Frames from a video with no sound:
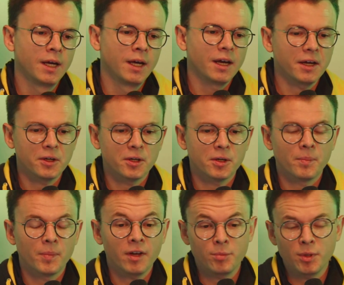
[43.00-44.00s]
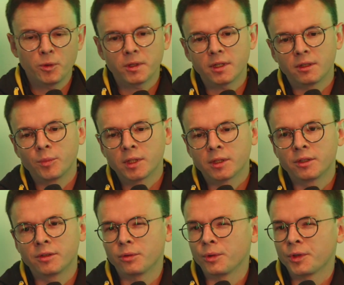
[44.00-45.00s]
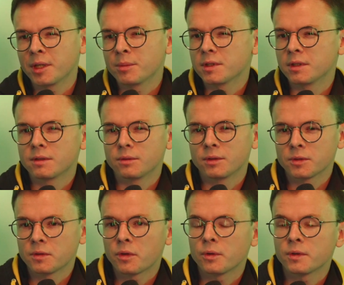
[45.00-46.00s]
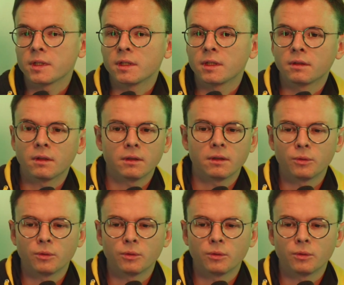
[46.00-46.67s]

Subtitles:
I've been working on Bitcoin full-time since 2013,